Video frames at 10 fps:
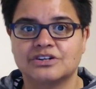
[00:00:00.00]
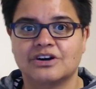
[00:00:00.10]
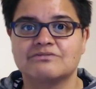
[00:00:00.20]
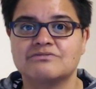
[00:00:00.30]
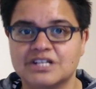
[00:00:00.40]
I
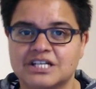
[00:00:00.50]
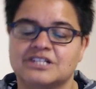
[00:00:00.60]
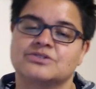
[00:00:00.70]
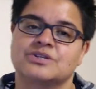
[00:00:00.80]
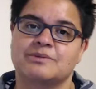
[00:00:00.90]
really
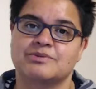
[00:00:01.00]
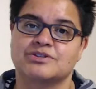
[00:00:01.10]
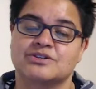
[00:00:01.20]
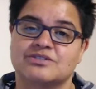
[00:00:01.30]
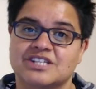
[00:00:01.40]
enjoyed
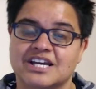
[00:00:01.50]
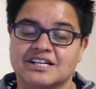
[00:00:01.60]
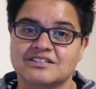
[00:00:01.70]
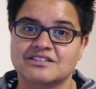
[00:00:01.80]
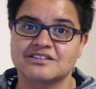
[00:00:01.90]
episode
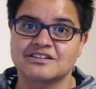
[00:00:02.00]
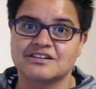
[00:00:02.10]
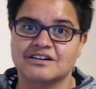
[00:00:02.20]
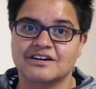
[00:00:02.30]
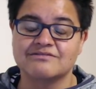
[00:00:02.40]
6.
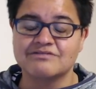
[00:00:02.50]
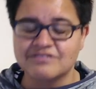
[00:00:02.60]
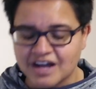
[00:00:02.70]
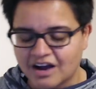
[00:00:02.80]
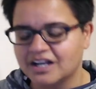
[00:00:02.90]

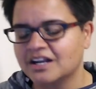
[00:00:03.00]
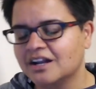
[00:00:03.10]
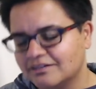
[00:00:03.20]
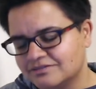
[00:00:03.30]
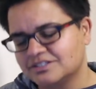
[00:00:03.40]
I
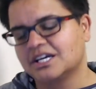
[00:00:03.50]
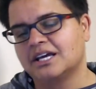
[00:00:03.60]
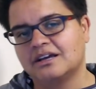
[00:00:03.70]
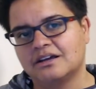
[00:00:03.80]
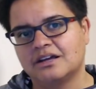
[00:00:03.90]
loved
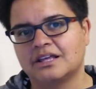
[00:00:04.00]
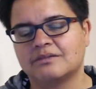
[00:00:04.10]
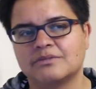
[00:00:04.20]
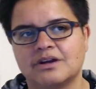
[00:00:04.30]
it.